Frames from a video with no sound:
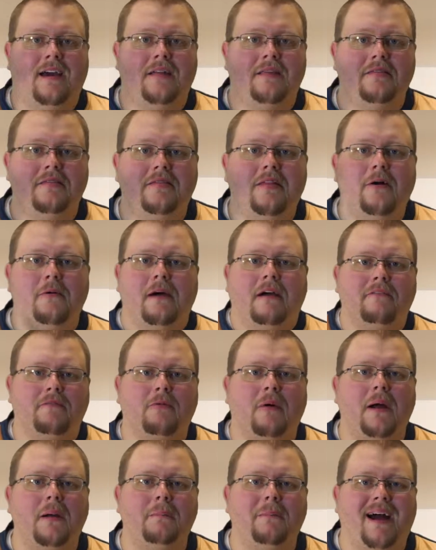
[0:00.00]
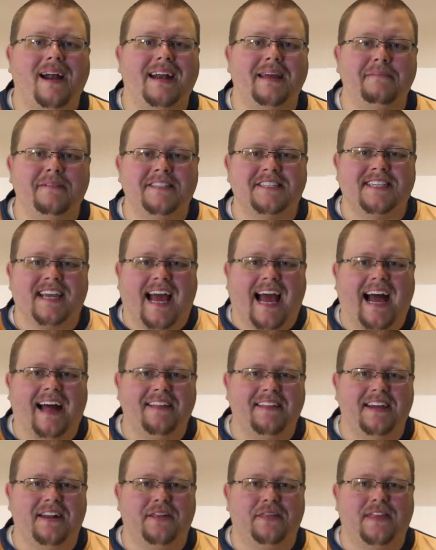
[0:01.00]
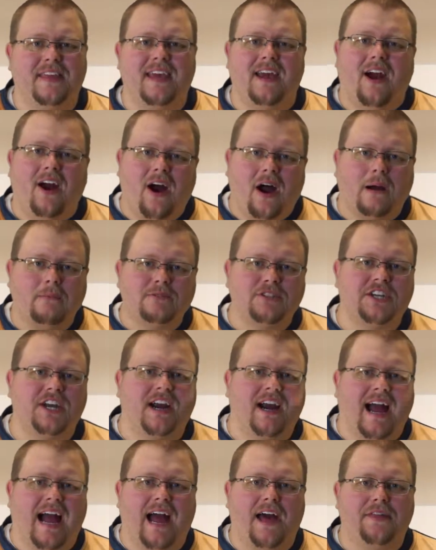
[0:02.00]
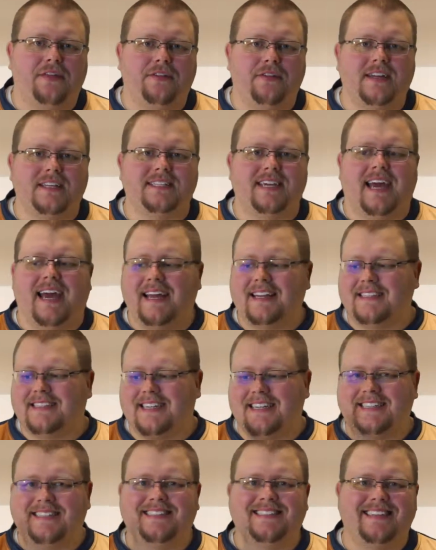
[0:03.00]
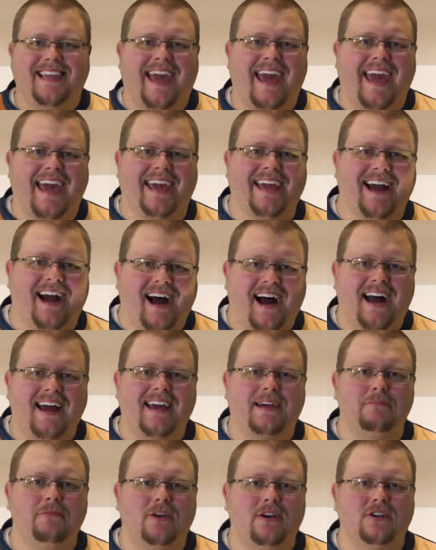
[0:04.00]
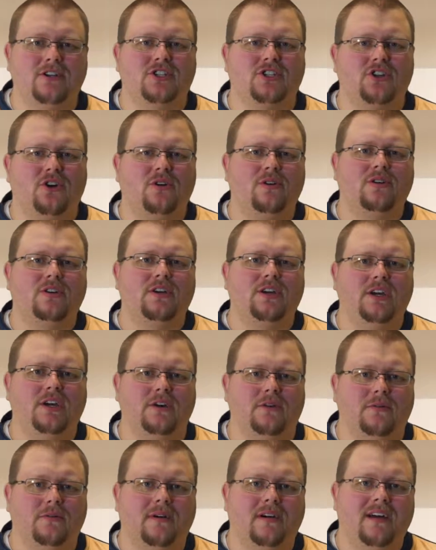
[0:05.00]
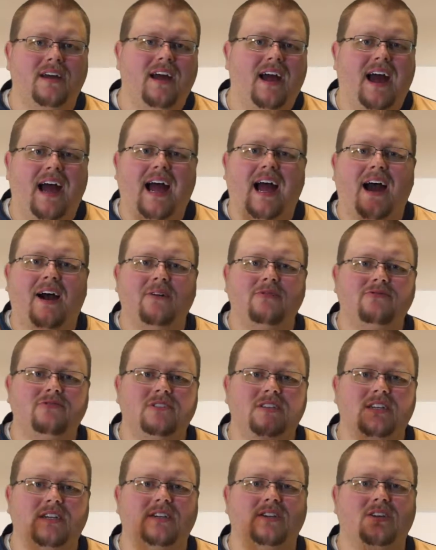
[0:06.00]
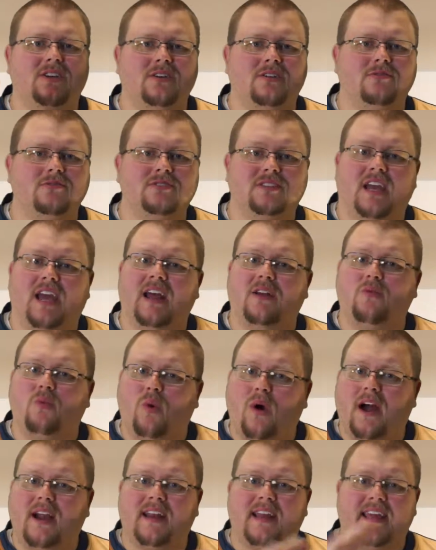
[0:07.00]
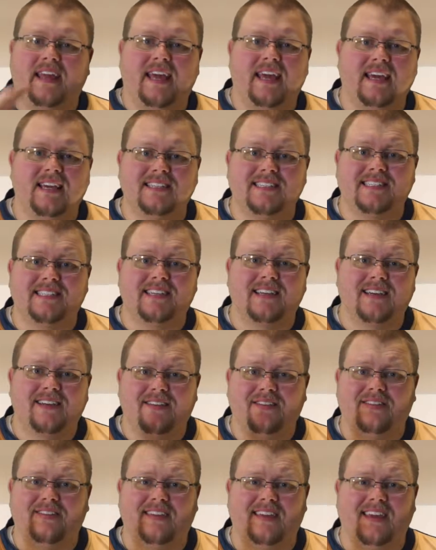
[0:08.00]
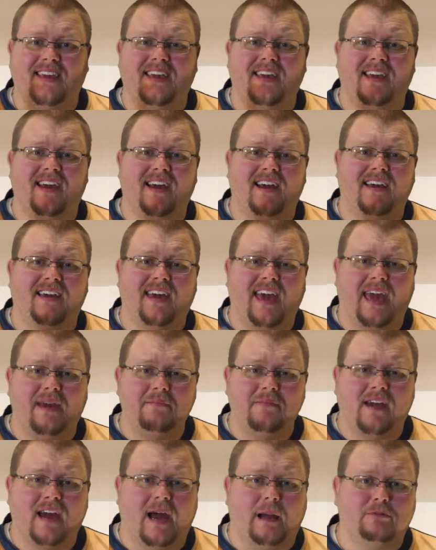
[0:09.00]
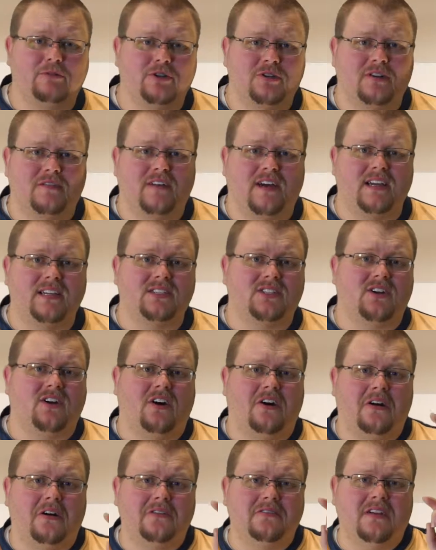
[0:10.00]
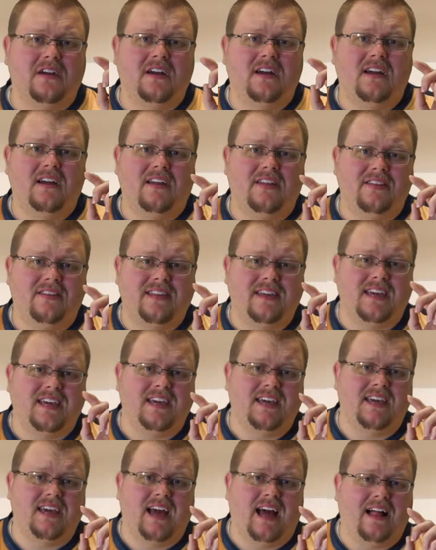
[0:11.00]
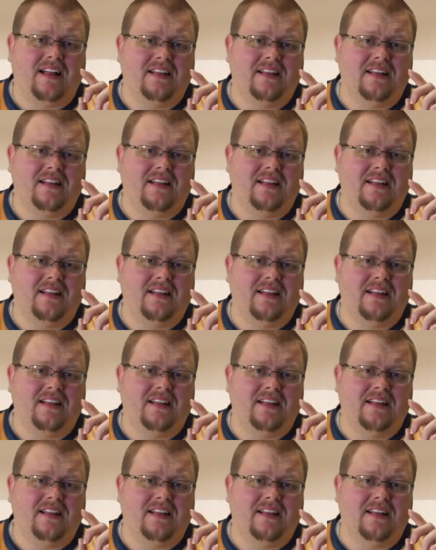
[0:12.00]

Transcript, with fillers: Hello everyone, my name is Allen, the Armchair Athlete, and today I am going to show you how to use and what is the game capture device called the